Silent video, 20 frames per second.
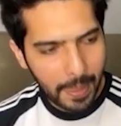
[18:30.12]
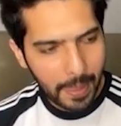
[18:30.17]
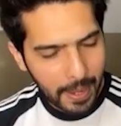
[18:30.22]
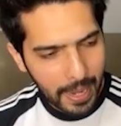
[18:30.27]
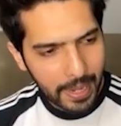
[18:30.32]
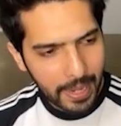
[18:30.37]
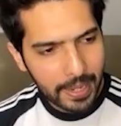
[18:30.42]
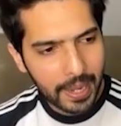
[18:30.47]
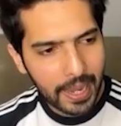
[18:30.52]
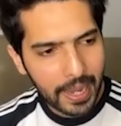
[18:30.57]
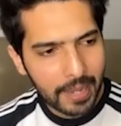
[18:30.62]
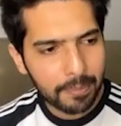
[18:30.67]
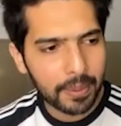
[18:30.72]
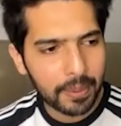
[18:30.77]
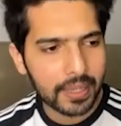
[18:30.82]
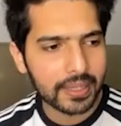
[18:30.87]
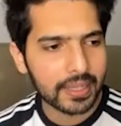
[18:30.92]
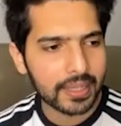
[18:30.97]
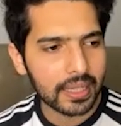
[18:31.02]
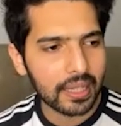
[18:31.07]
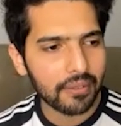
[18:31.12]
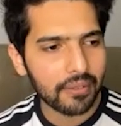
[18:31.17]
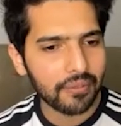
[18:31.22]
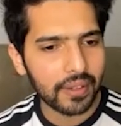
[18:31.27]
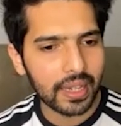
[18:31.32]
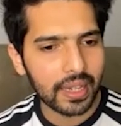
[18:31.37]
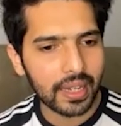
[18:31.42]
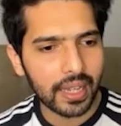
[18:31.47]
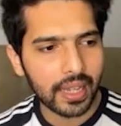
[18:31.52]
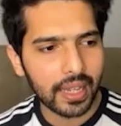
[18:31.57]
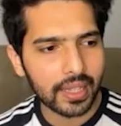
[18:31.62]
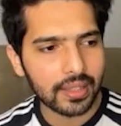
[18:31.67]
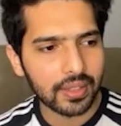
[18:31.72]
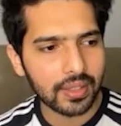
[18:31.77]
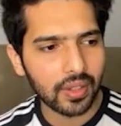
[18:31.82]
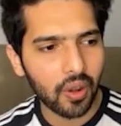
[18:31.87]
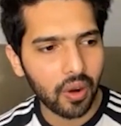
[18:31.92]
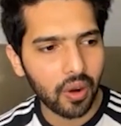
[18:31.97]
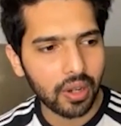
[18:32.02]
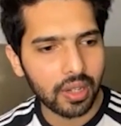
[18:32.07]
i i personally feel like it's
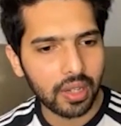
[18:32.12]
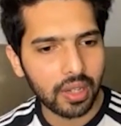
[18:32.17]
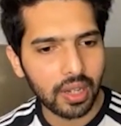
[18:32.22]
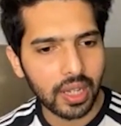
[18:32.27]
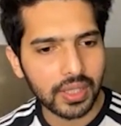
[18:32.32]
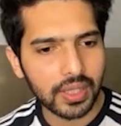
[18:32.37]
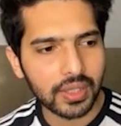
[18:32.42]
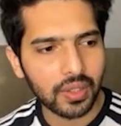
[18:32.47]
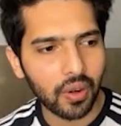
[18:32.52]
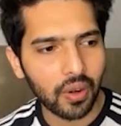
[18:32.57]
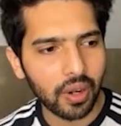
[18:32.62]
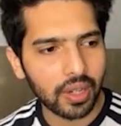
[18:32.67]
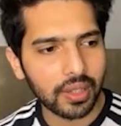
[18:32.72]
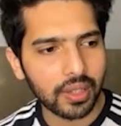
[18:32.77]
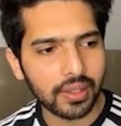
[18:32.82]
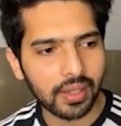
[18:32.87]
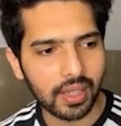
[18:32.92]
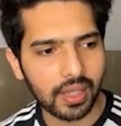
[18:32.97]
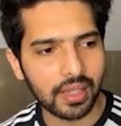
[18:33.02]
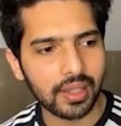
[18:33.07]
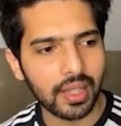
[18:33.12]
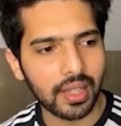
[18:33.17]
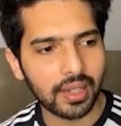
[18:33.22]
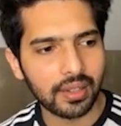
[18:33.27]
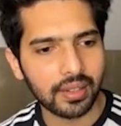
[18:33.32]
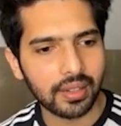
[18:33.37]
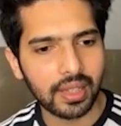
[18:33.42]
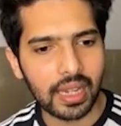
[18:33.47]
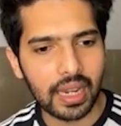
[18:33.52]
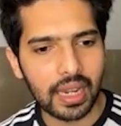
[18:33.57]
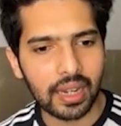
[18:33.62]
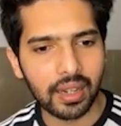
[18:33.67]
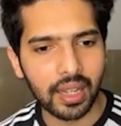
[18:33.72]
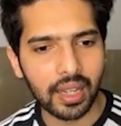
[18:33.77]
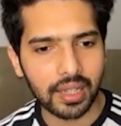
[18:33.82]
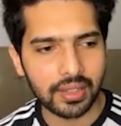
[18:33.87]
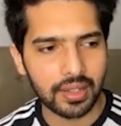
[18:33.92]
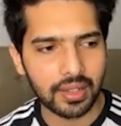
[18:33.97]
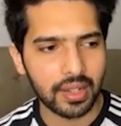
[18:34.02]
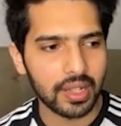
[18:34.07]
not it's not a thing that the
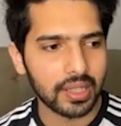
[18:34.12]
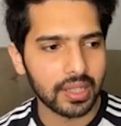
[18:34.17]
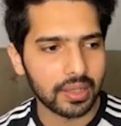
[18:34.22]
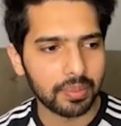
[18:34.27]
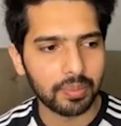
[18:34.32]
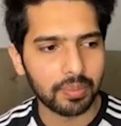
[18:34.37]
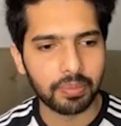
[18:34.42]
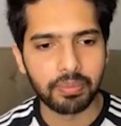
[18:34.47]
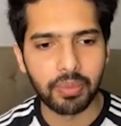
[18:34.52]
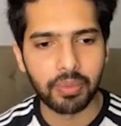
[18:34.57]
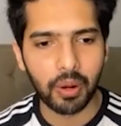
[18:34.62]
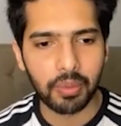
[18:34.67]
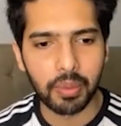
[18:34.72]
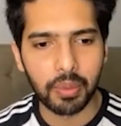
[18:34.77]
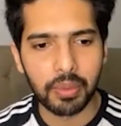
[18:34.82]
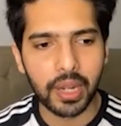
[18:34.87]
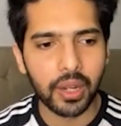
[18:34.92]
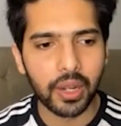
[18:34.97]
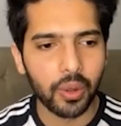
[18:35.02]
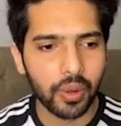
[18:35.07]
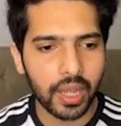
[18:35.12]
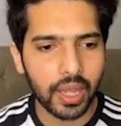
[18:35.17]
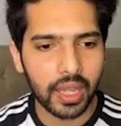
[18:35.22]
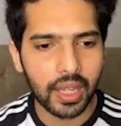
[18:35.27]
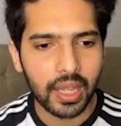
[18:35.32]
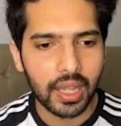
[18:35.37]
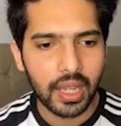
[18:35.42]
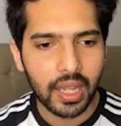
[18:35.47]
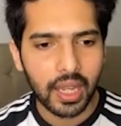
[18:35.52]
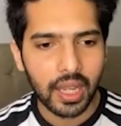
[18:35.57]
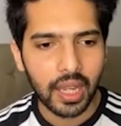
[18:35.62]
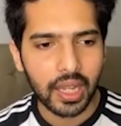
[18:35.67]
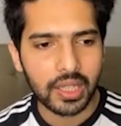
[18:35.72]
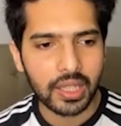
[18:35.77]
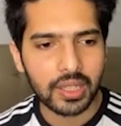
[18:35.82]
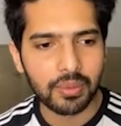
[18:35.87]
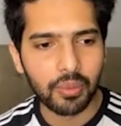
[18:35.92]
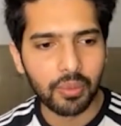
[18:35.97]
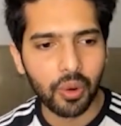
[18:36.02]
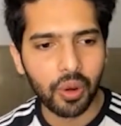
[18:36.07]
industry is probably doing
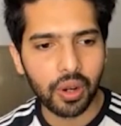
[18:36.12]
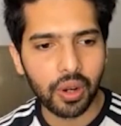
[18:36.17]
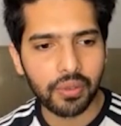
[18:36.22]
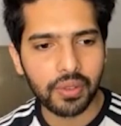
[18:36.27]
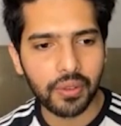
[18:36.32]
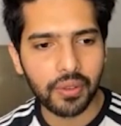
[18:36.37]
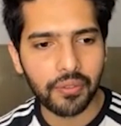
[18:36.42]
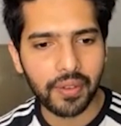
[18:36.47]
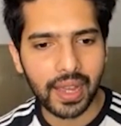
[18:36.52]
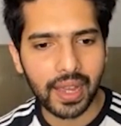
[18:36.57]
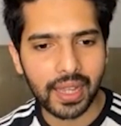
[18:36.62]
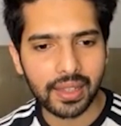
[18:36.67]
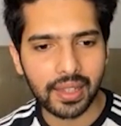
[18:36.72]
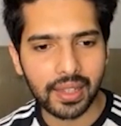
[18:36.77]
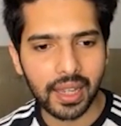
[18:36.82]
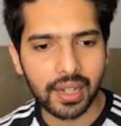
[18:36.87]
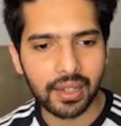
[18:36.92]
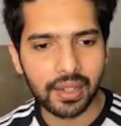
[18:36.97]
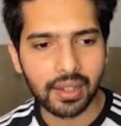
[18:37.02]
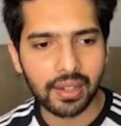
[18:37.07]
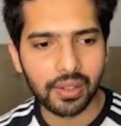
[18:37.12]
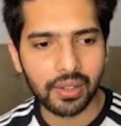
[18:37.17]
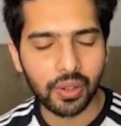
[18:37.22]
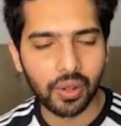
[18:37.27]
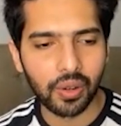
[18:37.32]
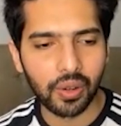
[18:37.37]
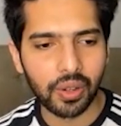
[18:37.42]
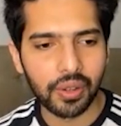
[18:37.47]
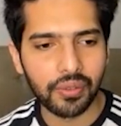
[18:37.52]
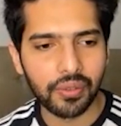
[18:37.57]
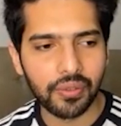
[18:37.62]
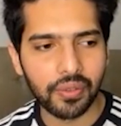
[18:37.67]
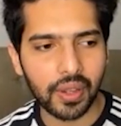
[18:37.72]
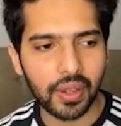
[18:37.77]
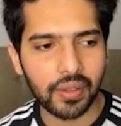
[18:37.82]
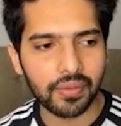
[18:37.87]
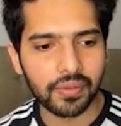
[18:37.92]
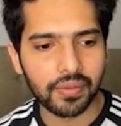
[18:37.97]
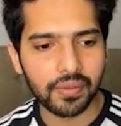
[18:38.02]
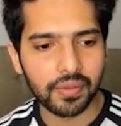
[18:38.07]
it's more of the fact that you know if
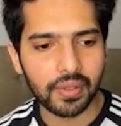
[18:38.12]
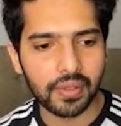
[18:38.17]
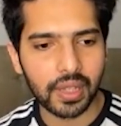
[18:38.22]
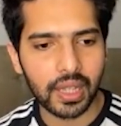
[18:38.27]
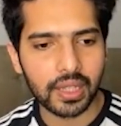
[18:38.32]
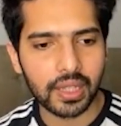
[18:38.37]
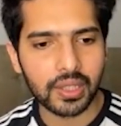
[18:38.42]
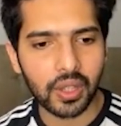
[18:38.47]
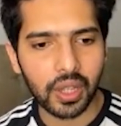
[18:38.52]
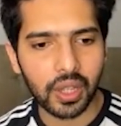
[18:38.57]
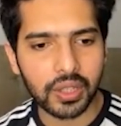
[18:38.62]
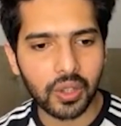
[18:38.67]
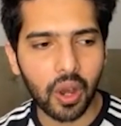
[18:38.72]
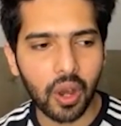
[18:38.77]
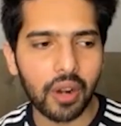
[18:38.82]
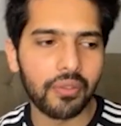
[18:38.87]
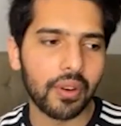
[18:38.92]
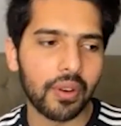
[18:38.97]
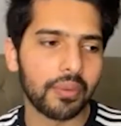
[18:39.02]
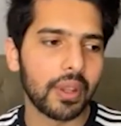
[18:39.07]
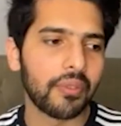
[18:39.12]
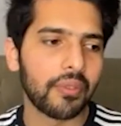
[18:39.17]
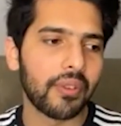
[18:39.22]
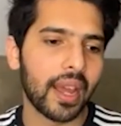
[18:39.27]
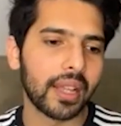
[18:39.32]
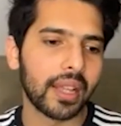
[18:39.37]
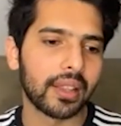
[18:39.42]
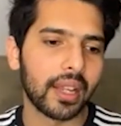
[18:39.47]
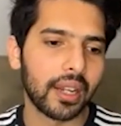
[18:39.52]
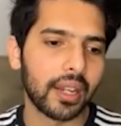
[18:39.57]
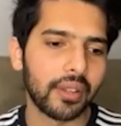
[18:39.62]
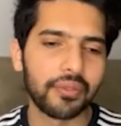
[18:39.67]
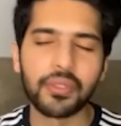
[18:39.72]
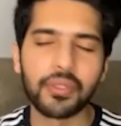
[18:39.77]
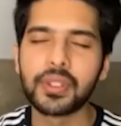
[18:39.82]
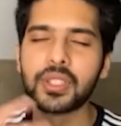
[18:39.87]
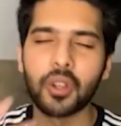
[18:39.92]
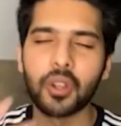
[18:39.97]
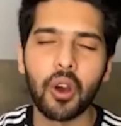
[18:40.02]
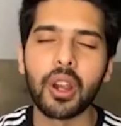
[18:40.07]
if it's it's all from the fact that if
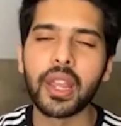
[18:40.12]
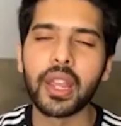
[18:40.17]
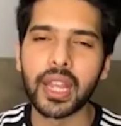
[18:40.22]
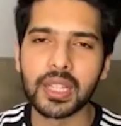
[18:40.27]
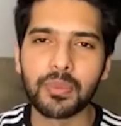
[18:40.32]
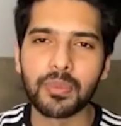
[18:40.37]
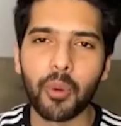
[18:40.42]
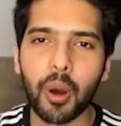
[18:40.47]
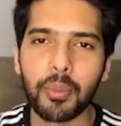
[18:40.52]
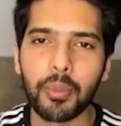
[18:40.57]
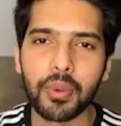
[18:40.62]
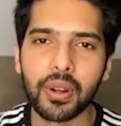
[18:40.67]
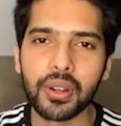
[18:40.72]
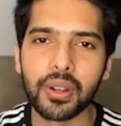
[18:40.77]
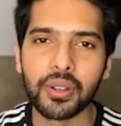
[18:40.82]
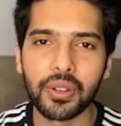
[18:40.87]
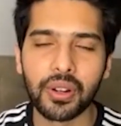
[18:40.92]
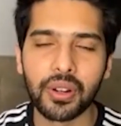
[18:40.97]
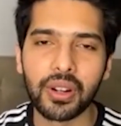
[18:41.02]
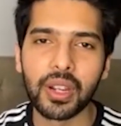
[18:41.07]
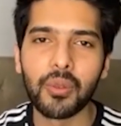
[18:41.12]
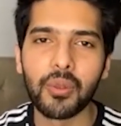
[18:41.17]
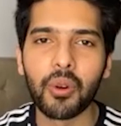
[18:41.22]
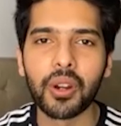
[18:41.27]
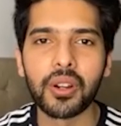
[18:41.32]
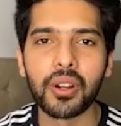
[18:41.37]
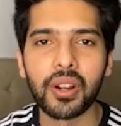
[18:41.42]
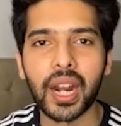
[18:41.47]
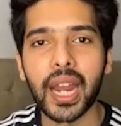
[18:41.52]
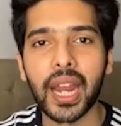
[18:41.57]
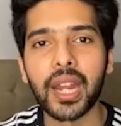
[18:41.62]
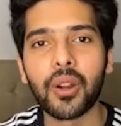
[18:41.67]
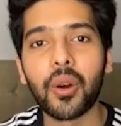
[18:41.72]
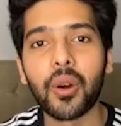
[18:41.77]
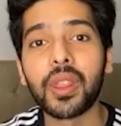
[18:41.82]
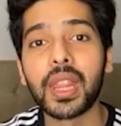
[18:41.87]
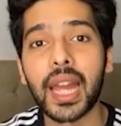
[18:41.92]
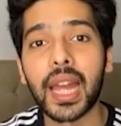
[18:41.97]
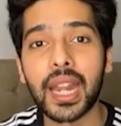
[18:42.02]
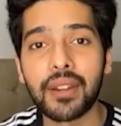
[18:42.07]
a song gets popular you really want to ride
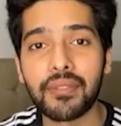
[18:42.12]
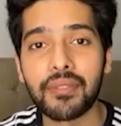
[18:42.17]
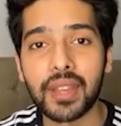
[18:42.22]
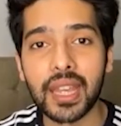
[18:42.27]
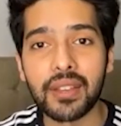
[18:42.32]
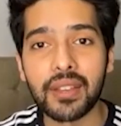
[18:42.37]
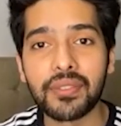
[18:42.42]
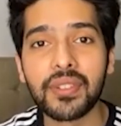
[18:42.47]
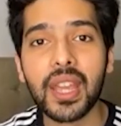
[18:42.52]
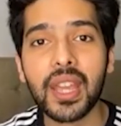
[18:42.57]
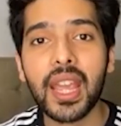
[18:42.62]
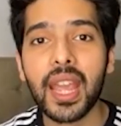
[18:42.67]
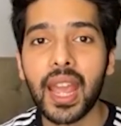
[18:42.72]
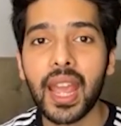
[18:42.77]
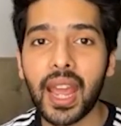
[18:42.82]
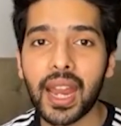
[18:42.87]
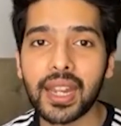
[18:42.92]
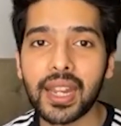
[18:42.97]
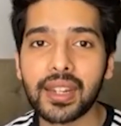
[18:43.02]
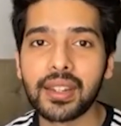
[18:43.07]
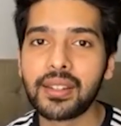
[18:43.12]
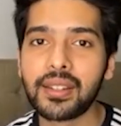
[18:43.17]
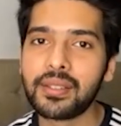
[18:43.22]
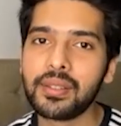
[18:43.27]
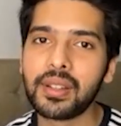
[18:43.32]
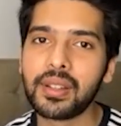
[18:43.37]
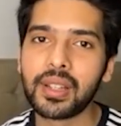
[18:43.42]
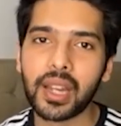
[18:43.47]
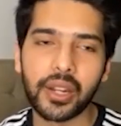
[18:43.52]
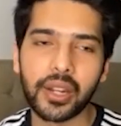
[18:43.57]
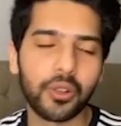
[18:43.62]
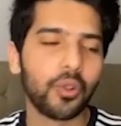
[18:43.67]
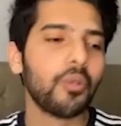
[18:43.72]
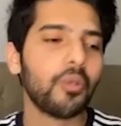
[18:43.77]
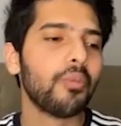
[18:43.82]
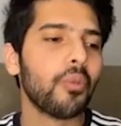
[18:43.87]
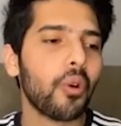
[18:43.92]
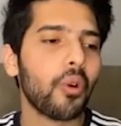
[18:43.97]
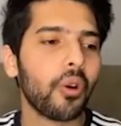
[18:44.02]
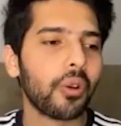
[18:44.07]
on that wave and and do
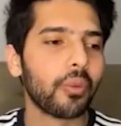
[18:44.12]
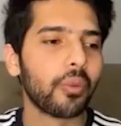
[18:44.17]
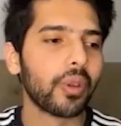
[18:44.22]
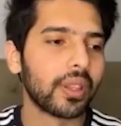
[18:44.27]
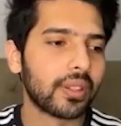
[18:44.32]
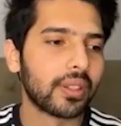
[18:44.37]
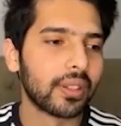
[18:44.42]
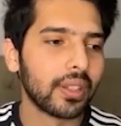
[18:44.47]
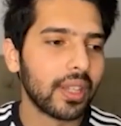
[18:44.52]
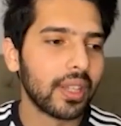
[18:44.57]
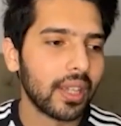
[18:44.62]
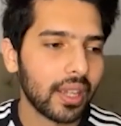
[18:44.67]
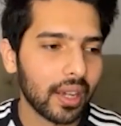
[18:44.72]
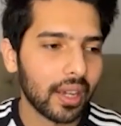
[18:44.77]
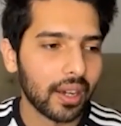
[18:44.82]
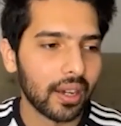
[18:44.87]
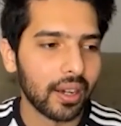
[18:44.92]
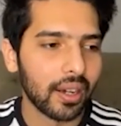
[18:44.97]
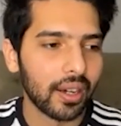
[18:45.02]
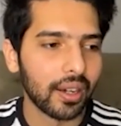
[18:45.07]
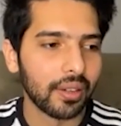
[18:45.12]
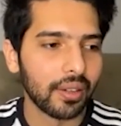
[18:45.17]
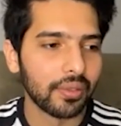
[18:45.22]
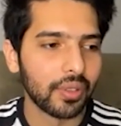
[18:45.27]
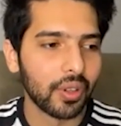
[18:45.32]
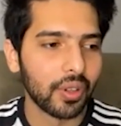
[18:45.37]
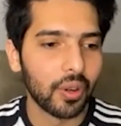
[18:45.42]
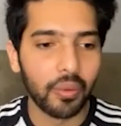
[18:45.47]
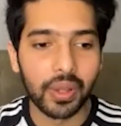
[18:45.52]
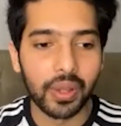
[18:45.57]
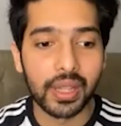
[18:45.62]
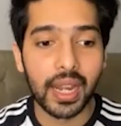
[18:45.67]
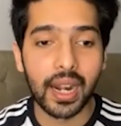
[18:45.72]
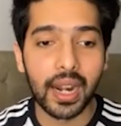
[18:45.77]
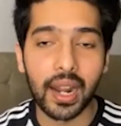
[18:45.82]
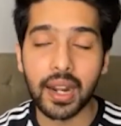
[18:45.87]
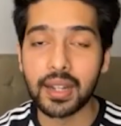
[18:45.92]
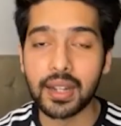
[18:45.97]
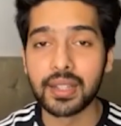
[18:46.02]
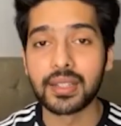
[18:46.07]
more with uh, you know with that
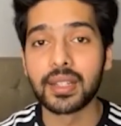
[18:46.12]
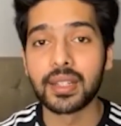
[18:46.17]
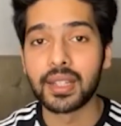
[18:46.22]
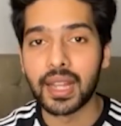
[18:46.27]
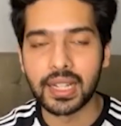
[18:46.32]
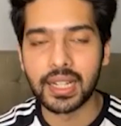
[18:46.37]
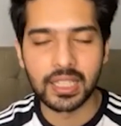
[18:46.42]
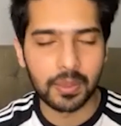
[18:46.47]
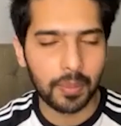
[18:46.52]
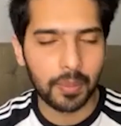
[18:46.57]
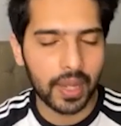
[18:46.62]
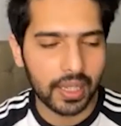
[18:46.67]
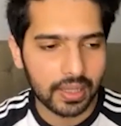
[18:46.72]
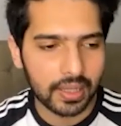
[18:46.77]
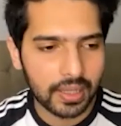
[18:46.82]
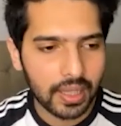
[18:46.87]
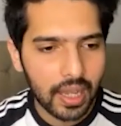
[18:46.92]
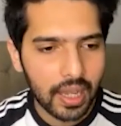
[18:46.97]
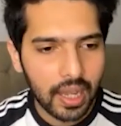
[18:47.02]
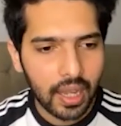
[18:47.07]
artist in that space